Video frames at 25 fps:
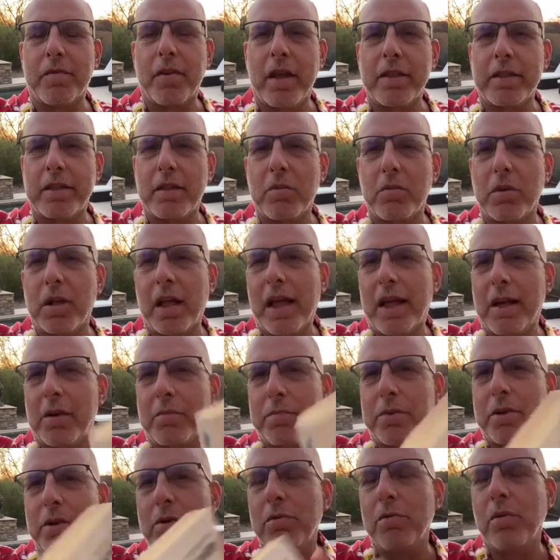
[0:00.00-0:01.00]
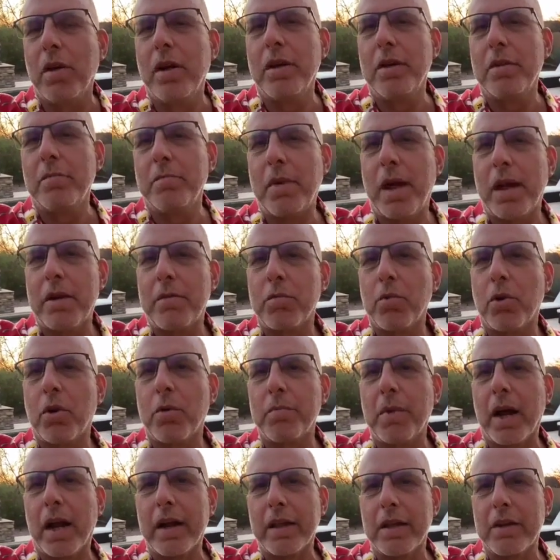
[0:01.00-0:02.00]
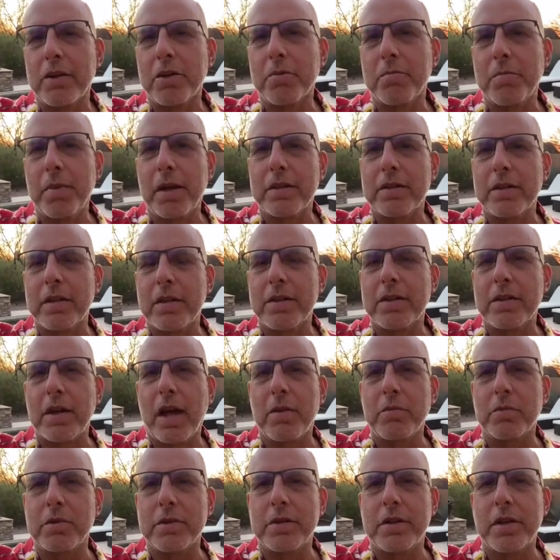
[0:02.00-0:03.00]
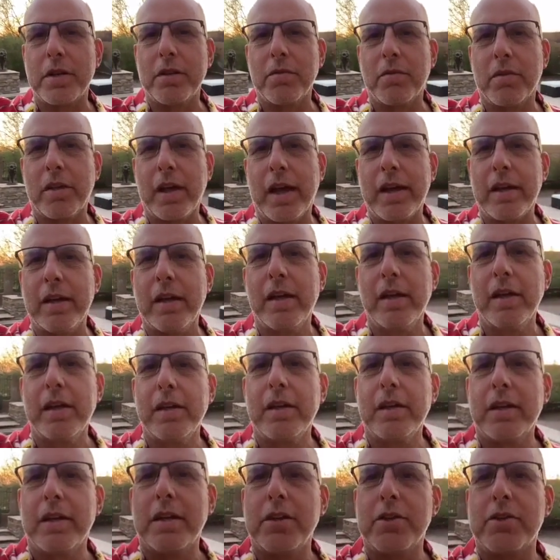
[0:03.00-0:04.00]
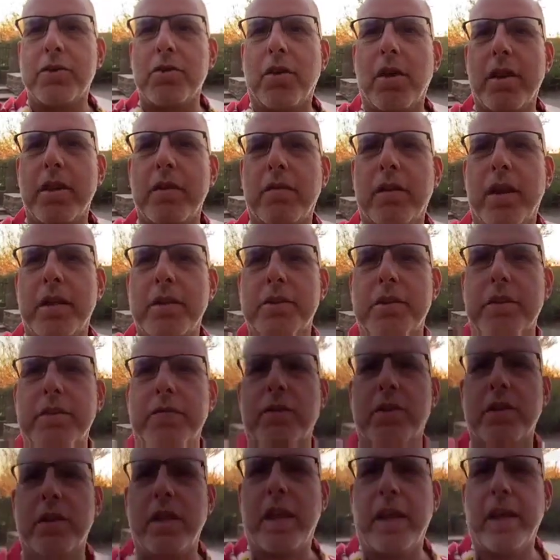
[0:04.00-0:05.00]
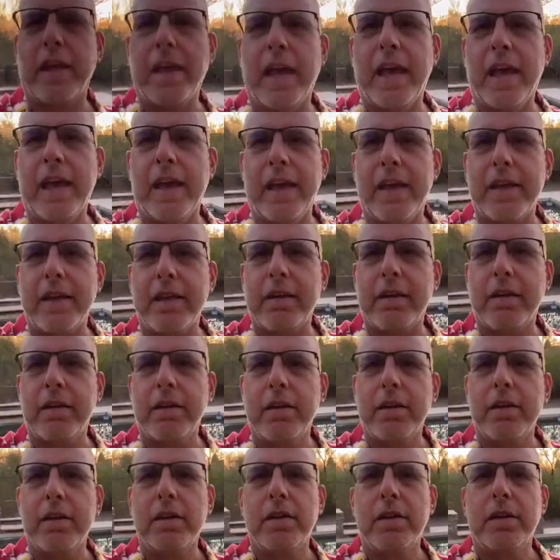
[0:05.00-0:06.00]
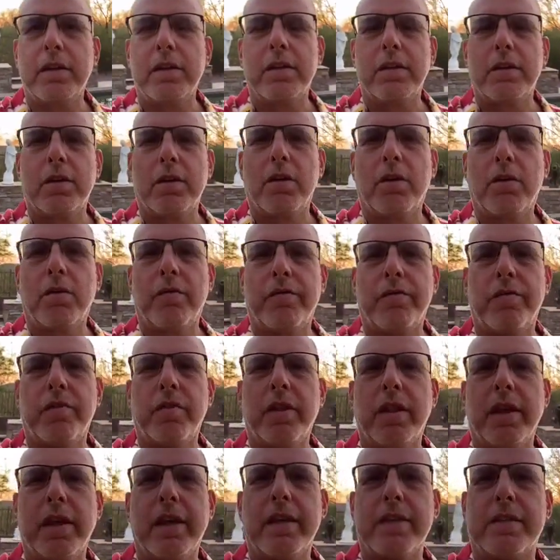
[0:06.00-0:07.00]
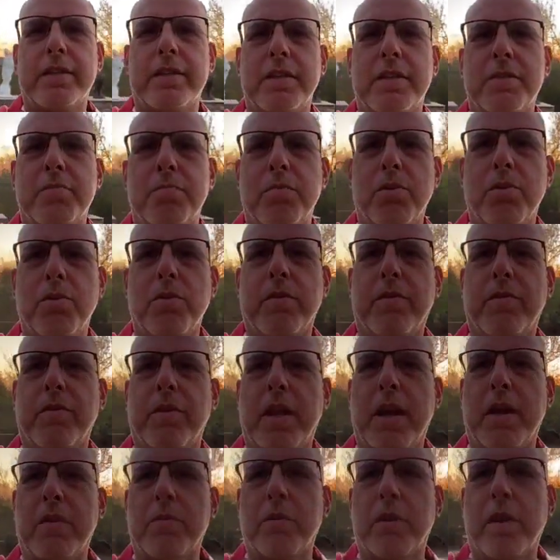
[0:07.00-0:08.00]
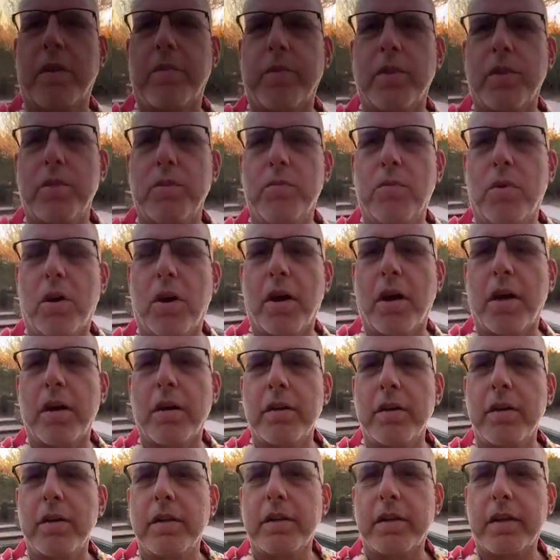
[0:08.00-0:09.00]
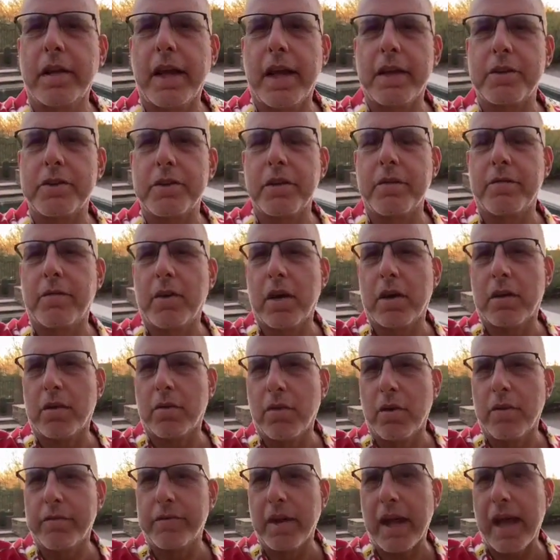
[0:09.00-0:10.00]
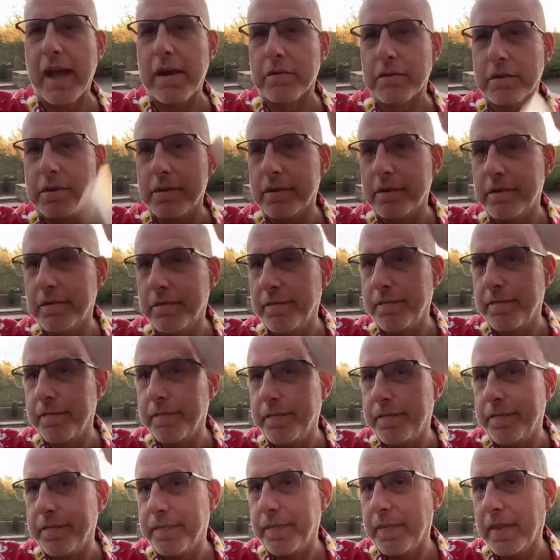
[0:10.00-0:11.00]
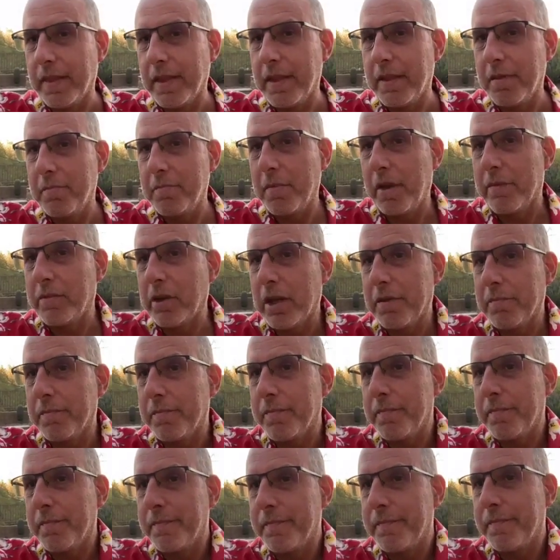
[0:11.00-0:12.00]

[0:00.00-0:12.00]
front that will help you make more money in your business. I will see you then. Enjoy the rest of your day, and hopefully, it's as beautiful out wherever you are. Catch you tomorrow. Over and out. Bye bye.